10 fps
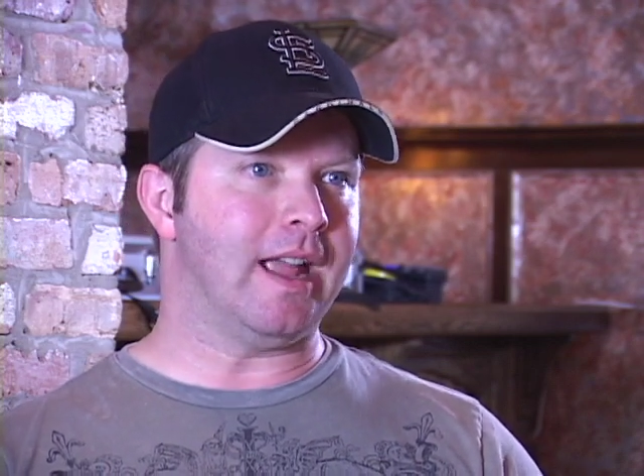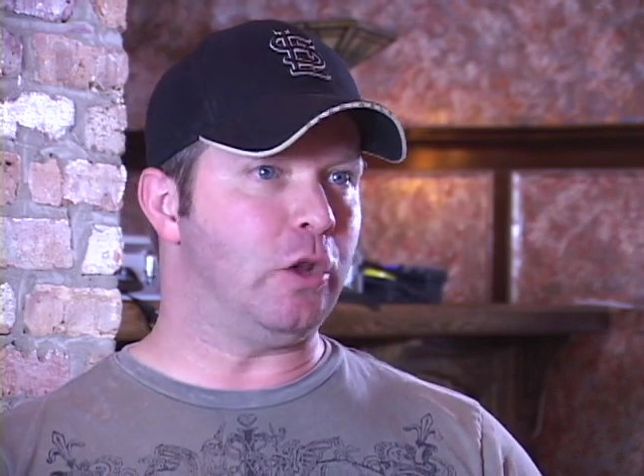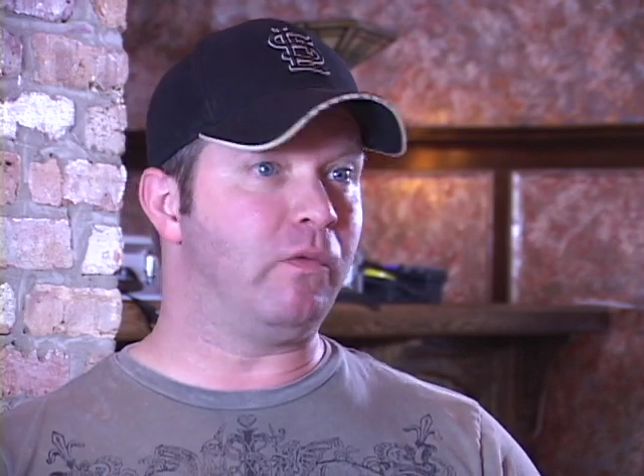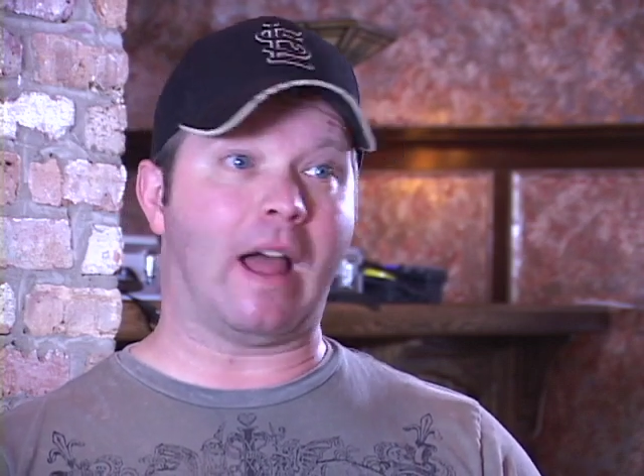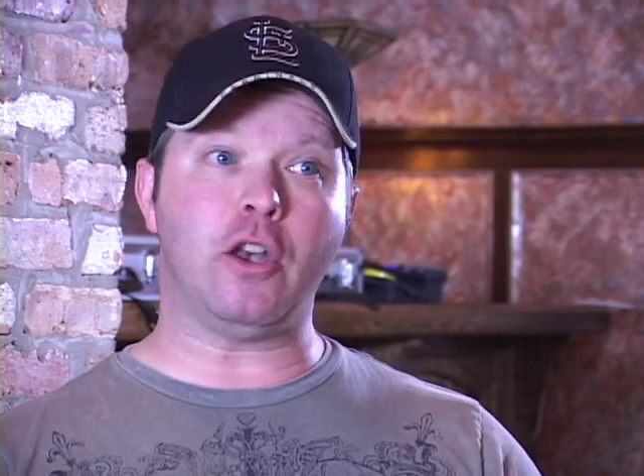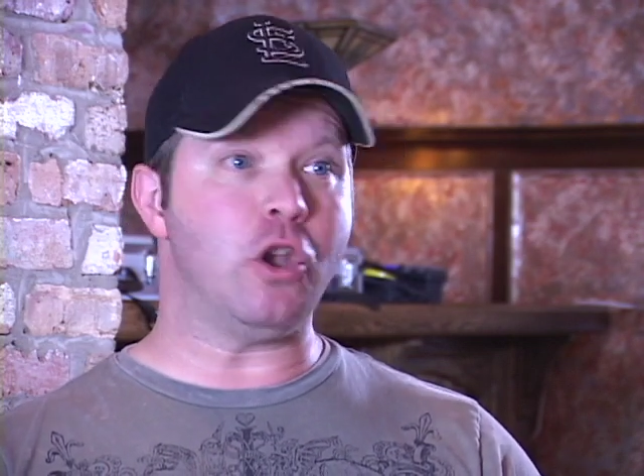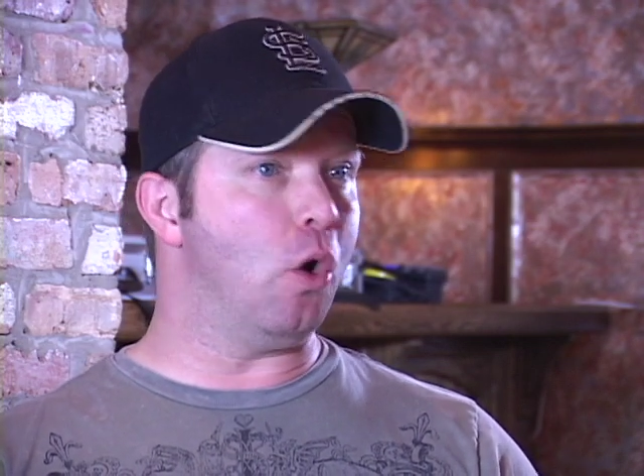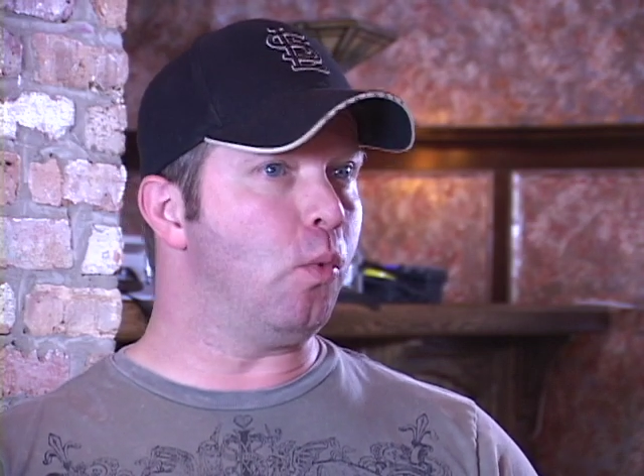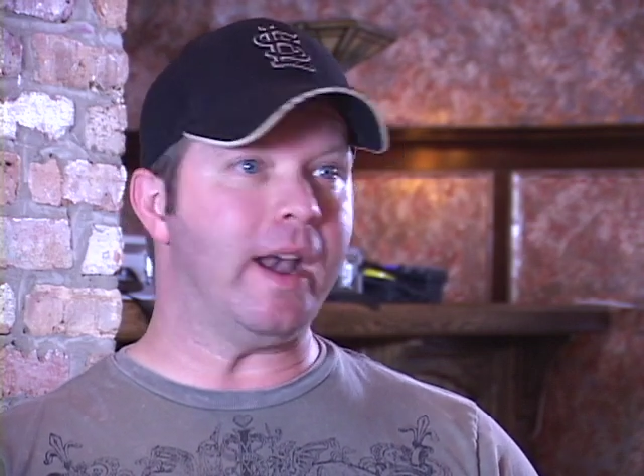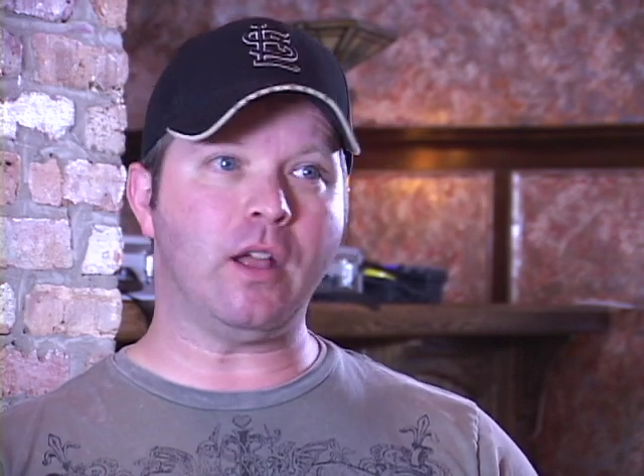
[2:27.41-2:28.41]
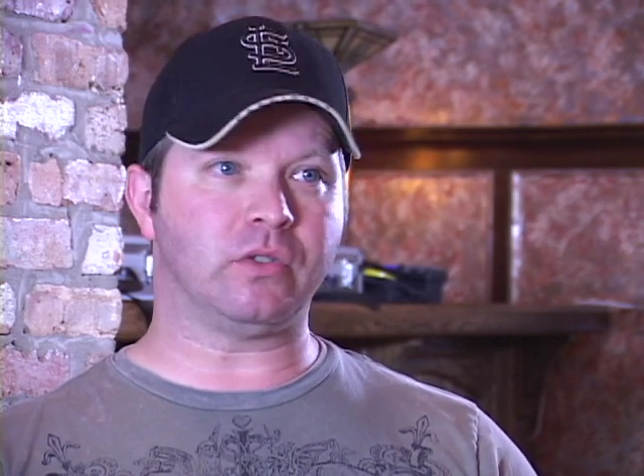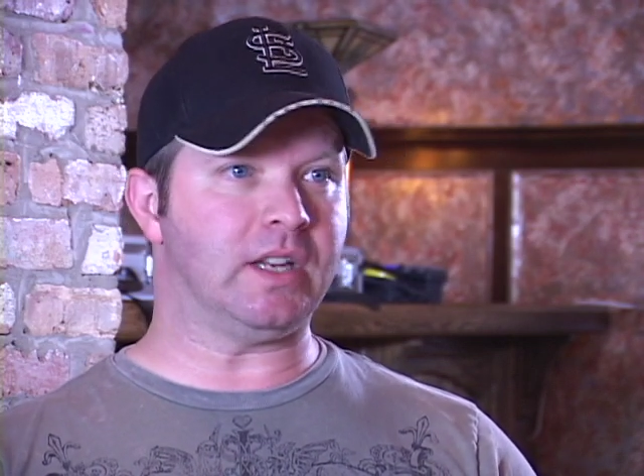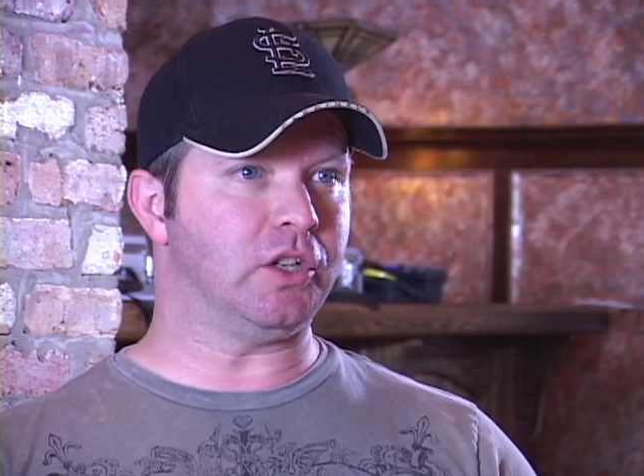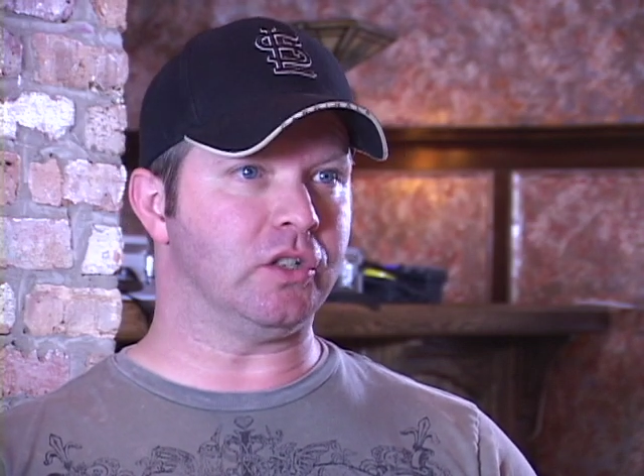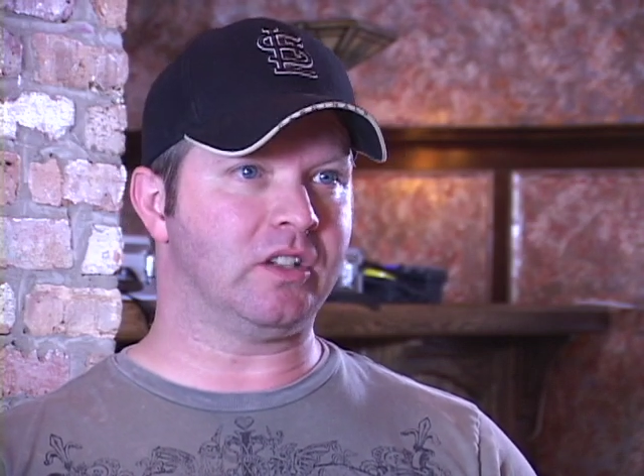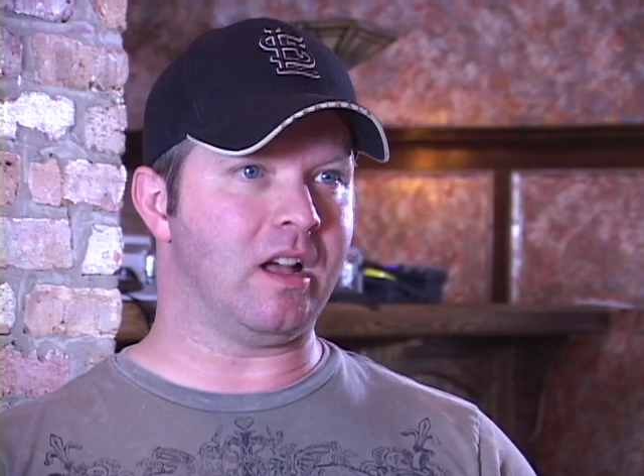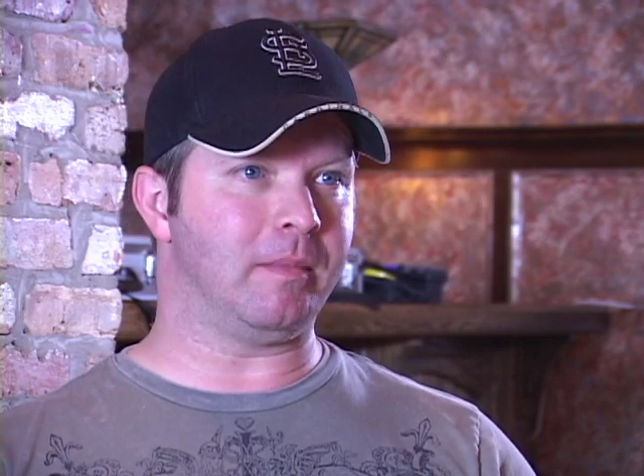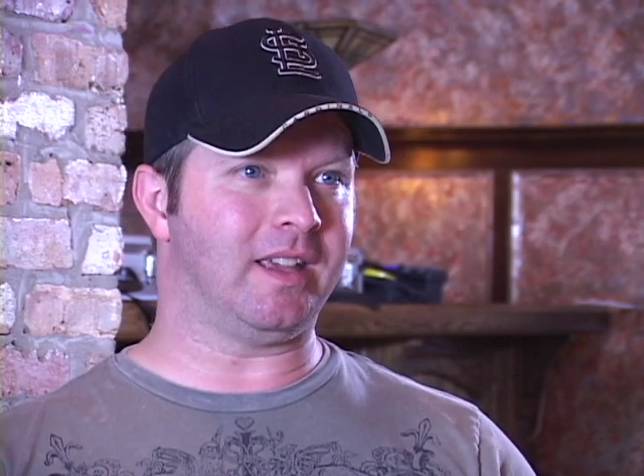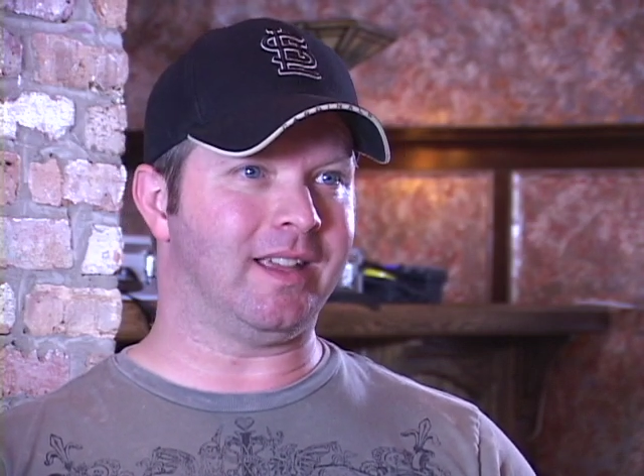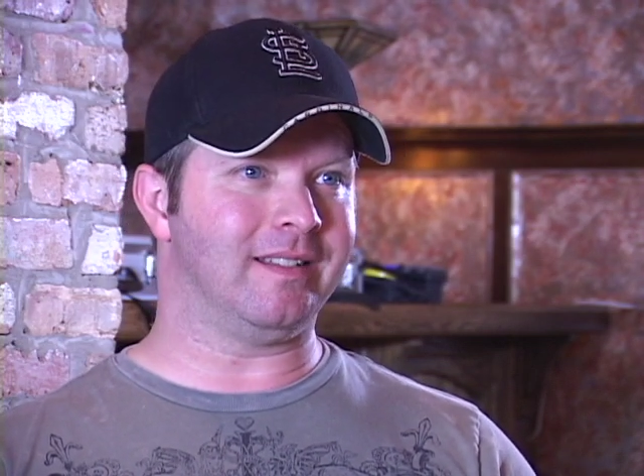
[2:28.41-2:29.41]
and you've got no radio stations
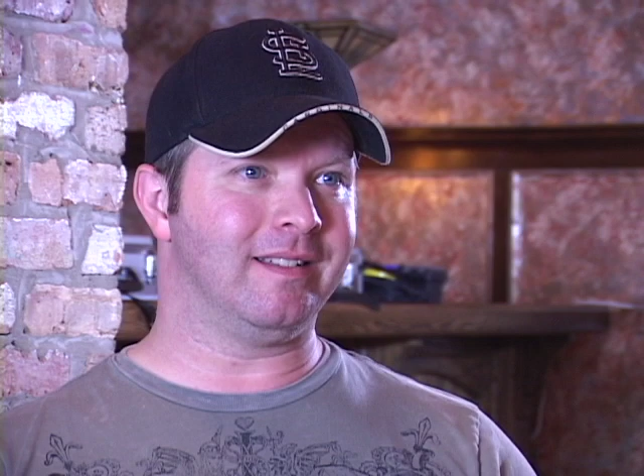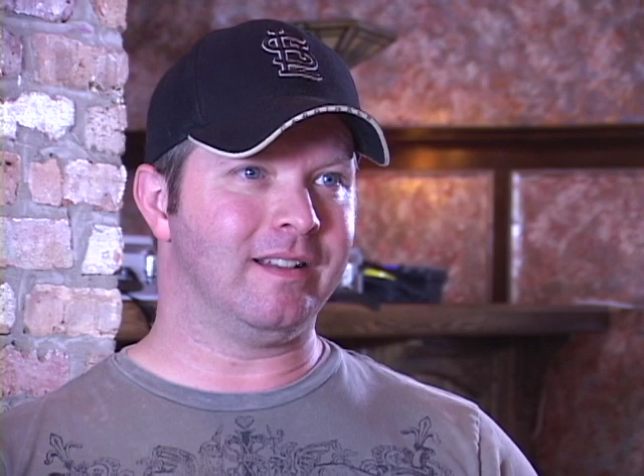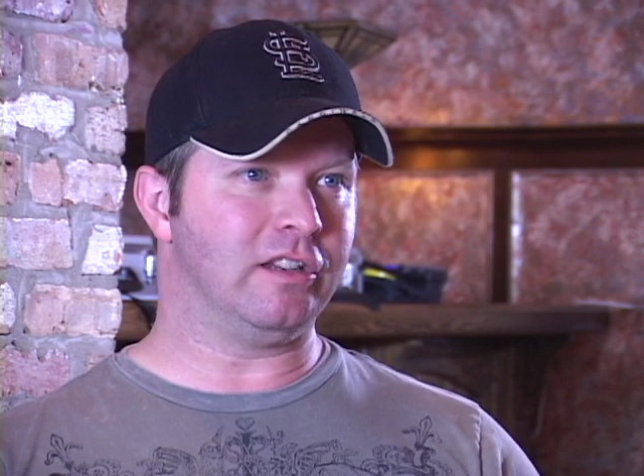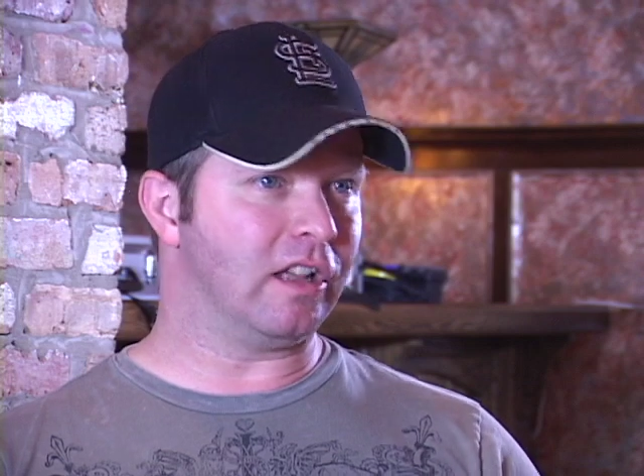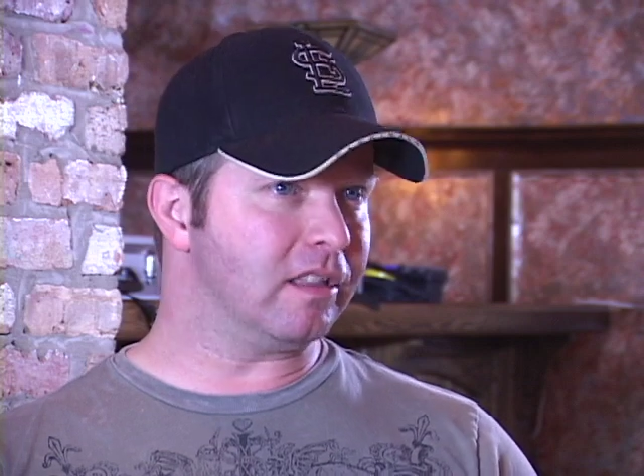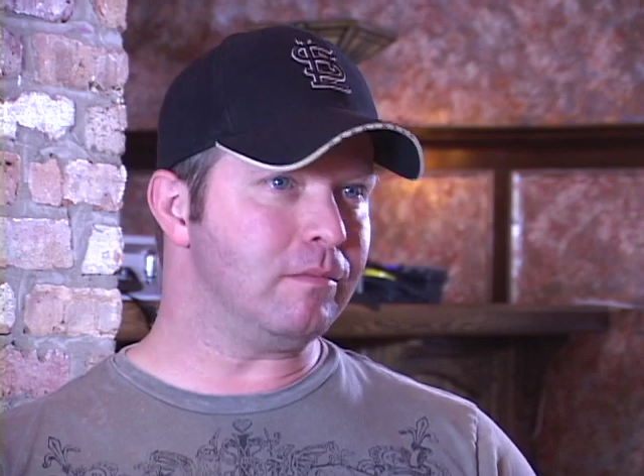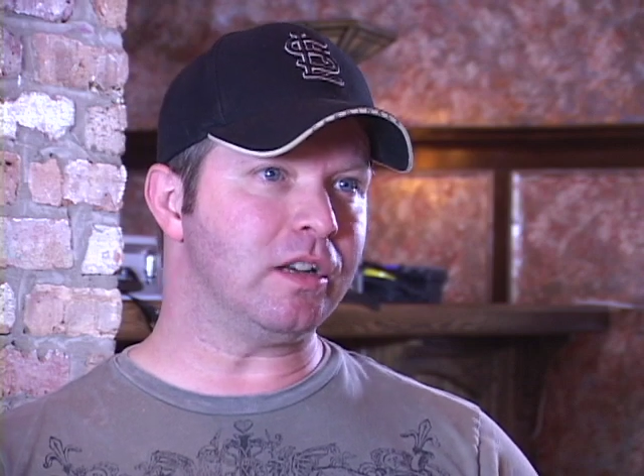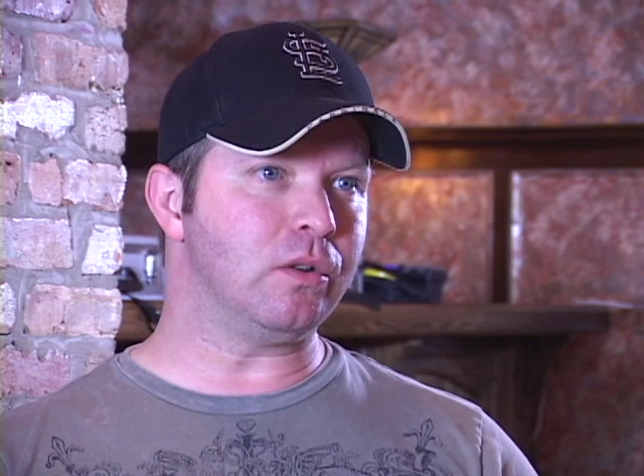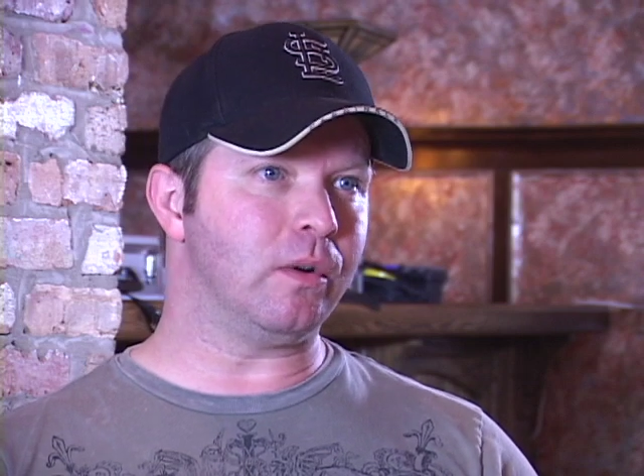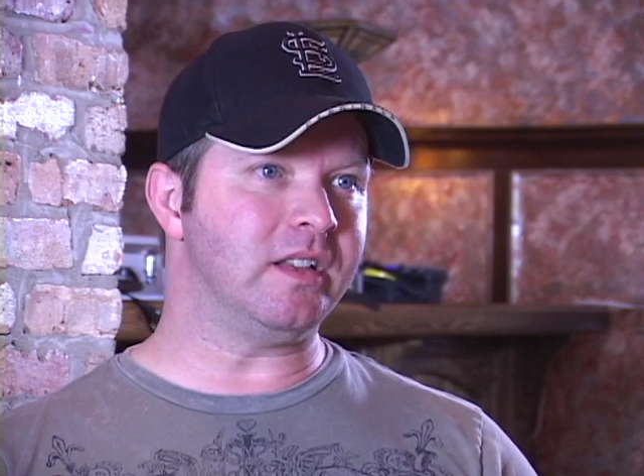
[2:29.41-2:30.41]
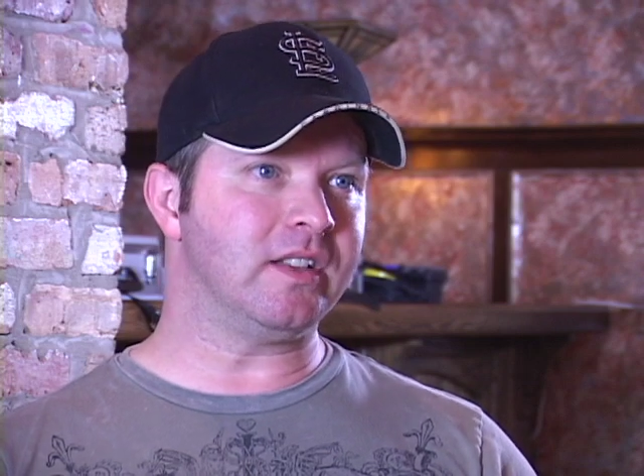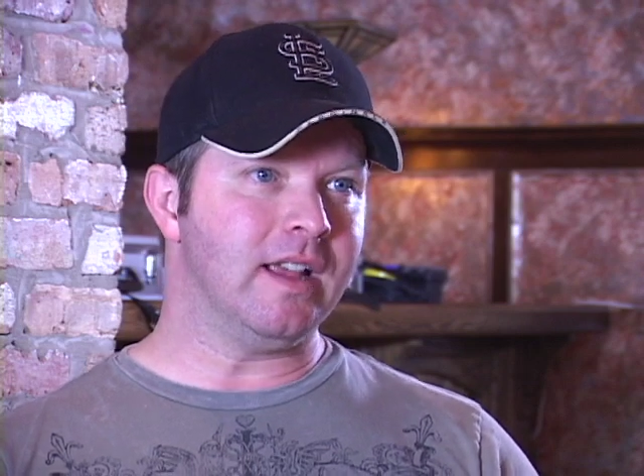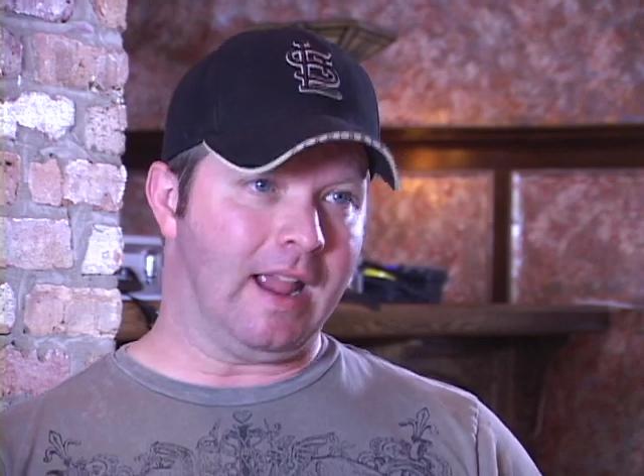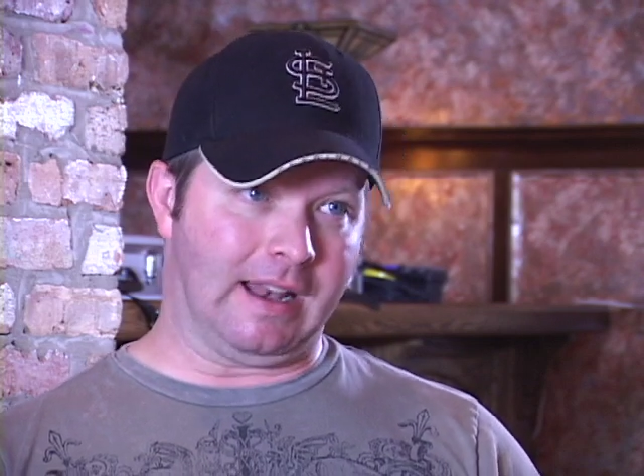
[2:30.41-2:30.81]
coming in, nothing but noise.